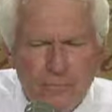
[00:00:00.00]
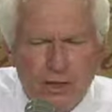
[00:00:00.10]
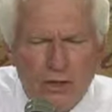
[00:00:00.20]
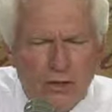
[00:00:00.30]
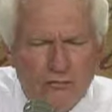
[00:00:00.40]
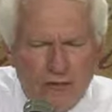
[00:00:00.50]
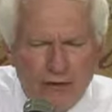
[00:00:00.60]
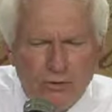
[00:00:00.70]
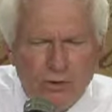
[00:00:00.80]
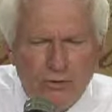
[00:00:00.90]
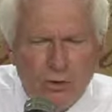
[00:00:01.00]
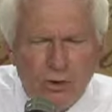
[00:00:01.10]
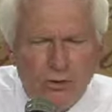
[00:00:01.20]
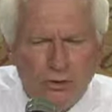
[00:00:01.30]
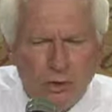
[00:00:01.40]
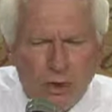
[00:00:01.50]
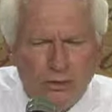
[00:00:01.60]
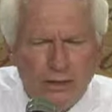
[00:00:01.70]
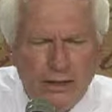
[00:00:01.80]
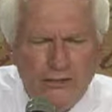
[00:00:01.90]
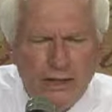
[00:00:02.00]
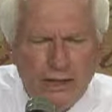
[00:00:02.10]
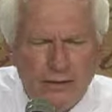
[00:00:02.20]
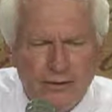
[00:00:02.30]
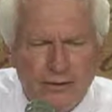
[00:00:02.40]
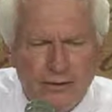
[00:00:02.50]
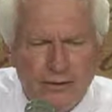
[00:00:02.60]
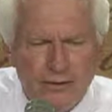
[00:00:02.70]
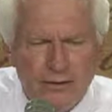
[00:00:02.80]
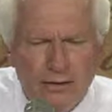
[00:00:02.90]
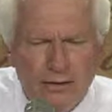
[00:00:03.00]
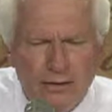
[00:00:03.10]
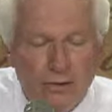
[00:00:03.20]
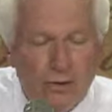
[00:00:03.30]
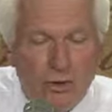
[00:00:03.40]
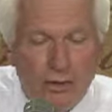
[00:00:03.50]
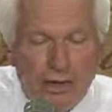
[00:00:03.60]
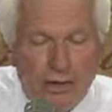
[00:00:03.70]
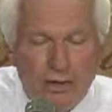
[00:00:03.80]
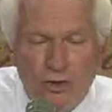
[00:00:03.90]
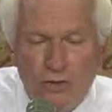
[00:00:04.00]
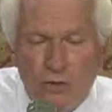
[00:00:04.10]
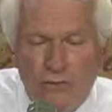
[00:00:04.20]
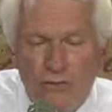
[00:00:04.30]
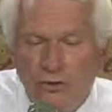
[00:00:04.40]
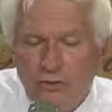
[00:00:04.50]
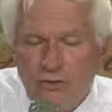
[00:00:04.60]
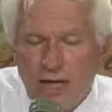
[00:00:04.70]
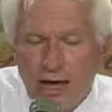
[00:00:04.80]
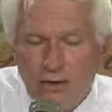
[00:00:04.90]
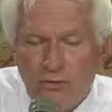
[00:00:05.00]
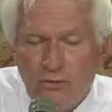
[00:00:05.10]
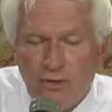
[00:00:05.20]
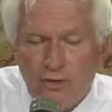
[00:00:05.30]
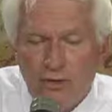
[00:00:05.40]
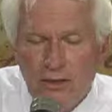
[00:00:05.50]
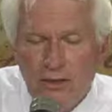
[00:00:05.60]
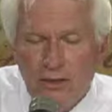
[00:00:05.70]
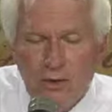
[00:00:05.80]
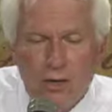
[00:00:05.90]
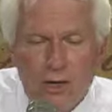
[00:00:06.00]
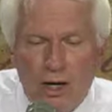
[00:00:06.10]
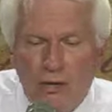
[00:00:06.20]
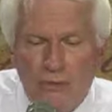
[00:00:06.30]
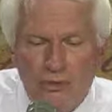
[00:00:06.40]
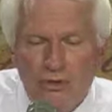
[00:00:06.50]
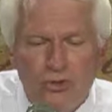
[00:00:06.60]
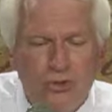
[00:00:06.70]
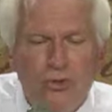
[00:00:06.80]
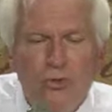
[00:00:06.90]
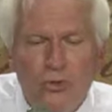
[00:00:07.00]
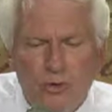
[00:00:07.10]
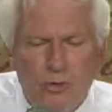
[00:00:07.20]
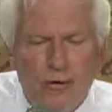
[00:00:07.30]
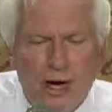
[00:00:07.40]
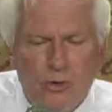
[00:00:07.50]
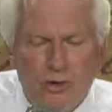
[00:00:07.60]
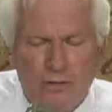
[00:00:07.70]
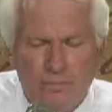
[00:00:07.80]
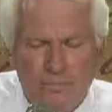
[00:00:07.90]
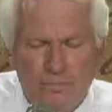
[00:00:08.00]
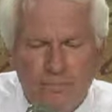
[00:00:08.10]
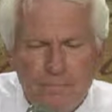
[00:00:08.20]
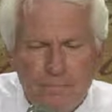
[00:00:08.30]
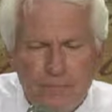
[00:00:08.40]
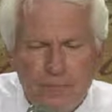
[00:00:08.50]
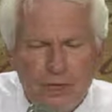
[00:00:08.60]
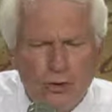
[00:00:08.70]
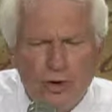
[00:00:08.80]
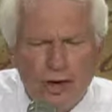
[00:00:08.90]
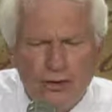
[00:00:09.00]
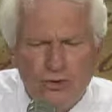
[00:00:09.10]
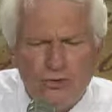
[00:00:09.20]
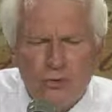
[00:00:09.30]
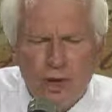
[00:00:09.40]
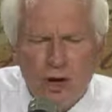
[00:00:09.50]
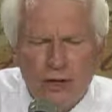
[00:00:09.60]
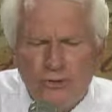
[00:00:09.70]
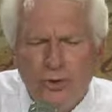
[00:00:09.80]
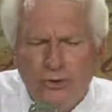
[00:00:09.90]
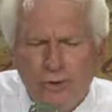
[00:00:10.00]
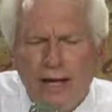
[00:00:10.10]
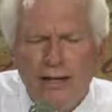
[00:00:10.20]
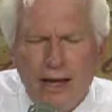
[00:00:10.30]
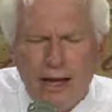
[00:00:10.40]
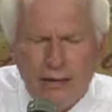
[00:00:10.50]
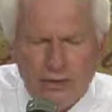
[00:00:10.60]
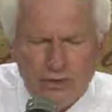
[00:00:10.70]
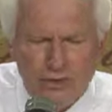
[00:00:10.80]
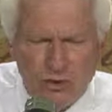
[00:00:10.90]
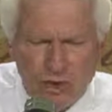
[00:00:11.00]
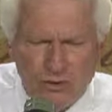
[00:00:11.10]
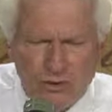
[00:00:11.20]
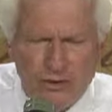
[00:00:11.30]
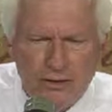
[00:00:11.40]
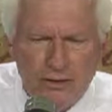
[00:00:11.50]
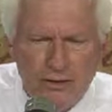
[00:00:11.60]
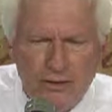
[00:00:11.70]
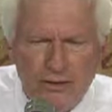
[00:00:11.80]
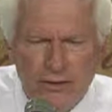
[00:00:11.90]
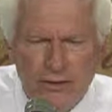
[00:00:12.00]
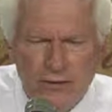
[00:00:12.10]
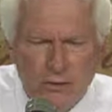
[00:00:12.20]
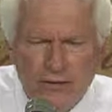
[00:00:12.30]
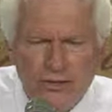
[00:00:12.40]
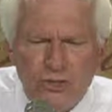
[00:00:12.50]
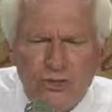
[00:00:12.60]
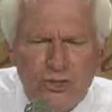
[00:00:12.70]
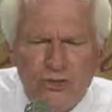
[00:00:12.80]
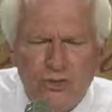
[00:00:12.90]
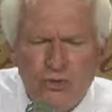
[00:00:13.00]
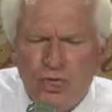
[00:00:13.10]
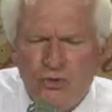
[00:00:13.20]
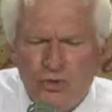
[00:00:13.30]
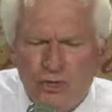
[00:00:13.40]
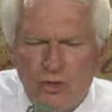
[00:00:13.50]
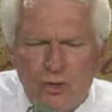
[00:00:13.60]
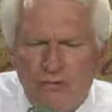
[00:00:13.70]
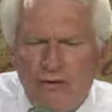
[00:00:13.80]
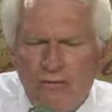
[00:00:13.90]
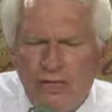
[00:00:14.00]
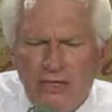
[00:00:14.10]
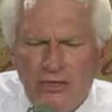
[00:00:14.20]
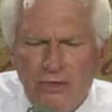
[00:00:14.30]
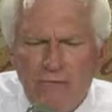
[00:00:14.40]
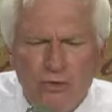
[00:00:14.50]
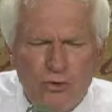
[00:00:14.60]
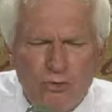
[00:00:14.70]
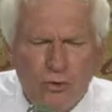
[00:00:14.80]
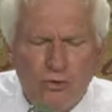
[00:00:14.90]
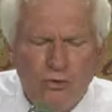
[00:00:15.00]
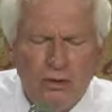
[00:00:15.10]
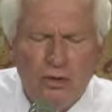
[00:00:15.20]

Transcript: You founded the world and all that is in it. You created the north and the south. Your arm is endued with power. Your hand is strong and your right hand is exalted. Righteousness and justice are the foundation of your throne.